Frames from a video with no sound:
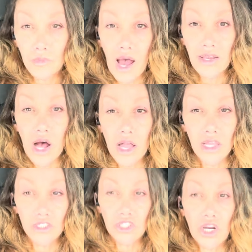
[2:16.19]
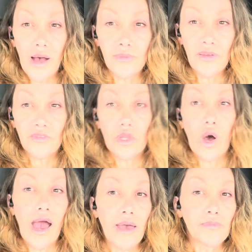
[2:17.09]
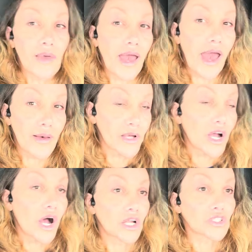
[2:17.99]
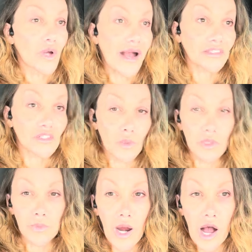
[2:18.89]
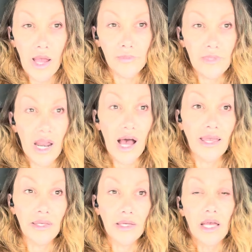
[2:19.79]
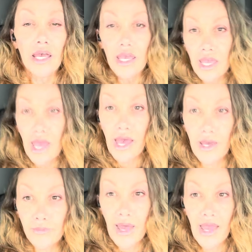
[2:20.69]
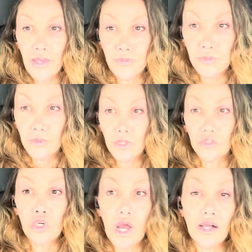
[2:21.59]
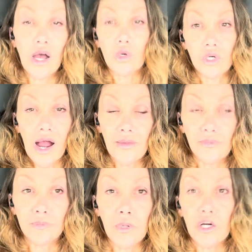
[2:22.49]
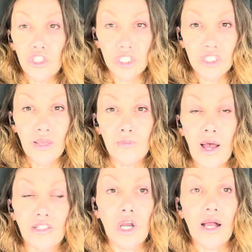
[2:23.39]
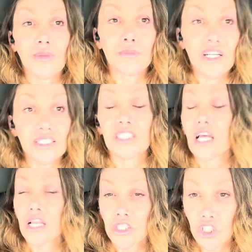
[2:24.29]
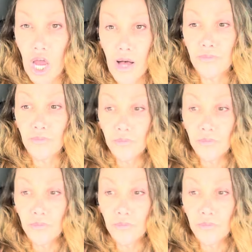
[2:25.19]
I call it a job, even though I am a contractor with Prime, and I am a truck owner. I'm purchasing my truck, but it's still a job.